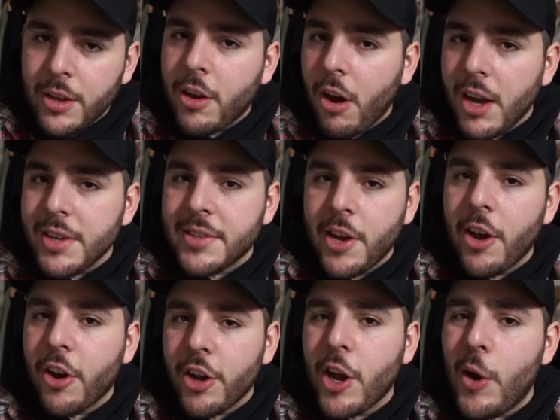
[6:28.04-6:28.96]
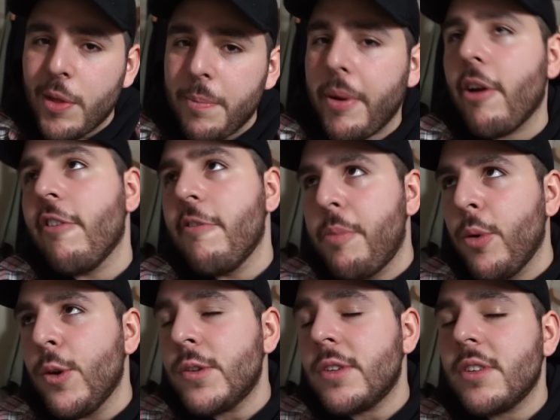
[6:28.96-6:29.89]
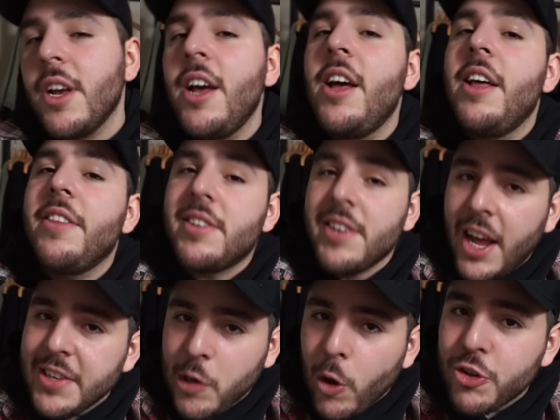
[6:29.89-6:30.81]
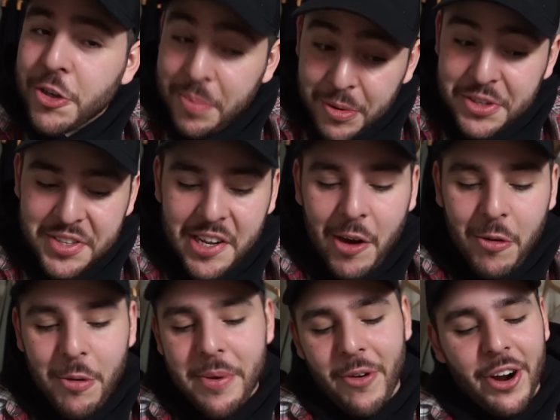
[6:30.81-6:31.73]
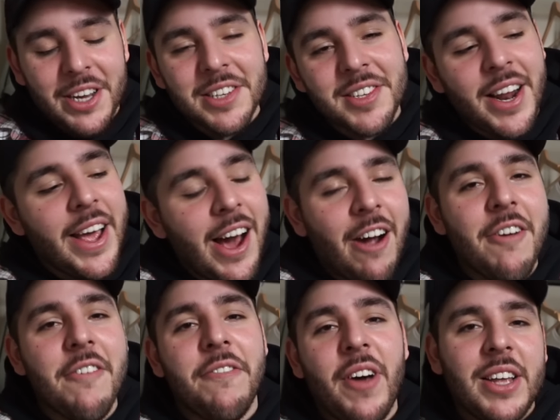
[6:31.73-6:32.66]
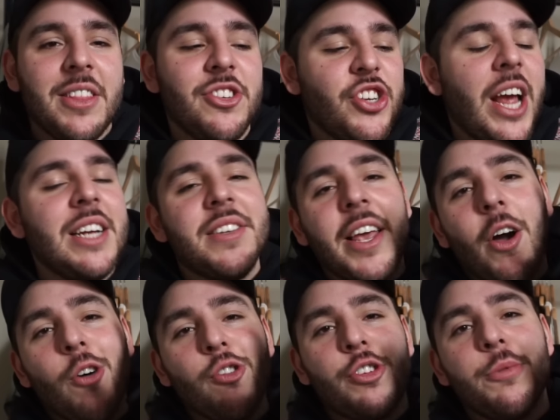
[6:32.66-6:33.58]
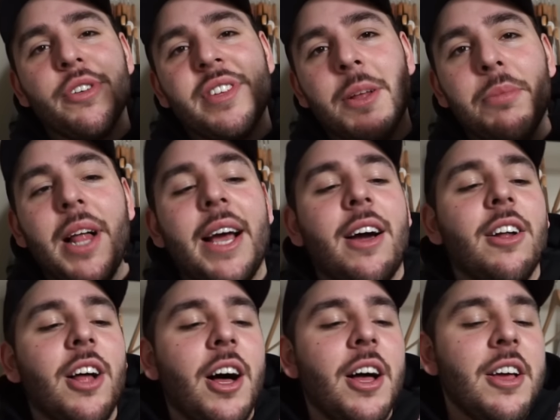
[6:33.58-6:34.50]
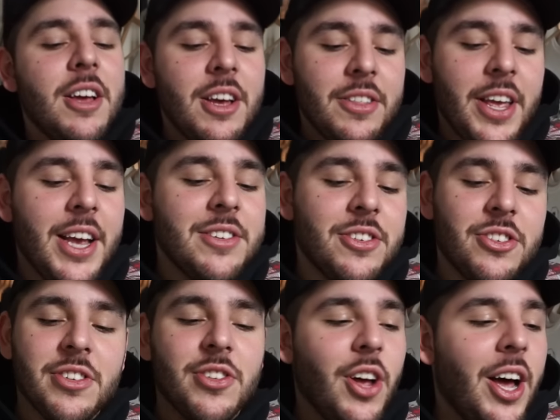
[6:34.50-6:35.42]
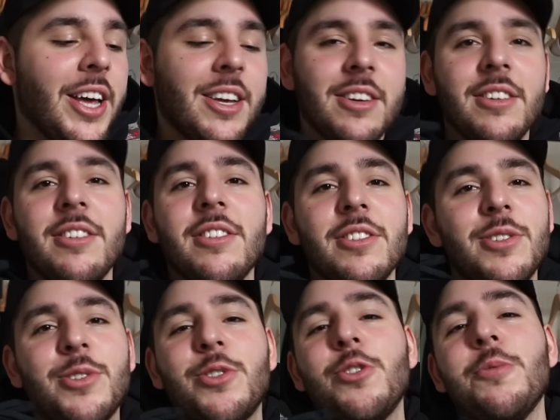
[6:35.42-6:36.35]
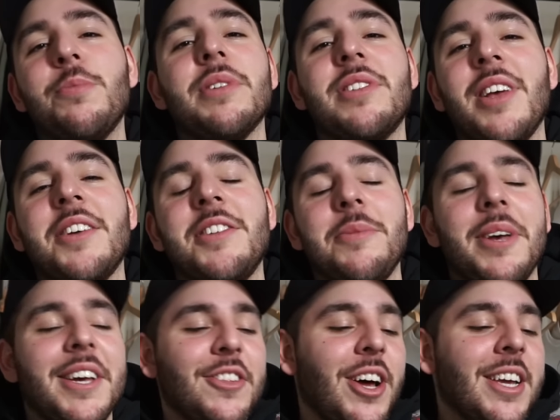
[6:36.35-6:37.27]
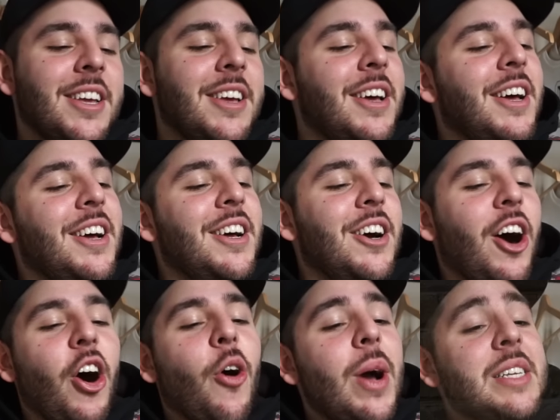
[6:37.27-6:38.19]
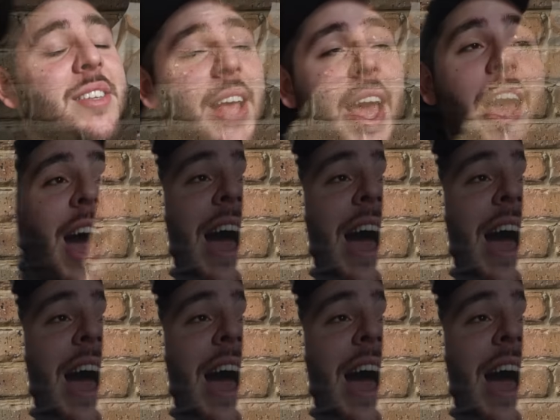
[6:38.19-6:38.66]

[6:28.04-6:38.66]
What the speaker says: you guys know I've got to go with a pair of boosts. Today's Ultra Boosts that I will be rocking today are, in fact, the J&D Ultra Boosts in the black color. These are just, like, super sexy, man. Like, I always say I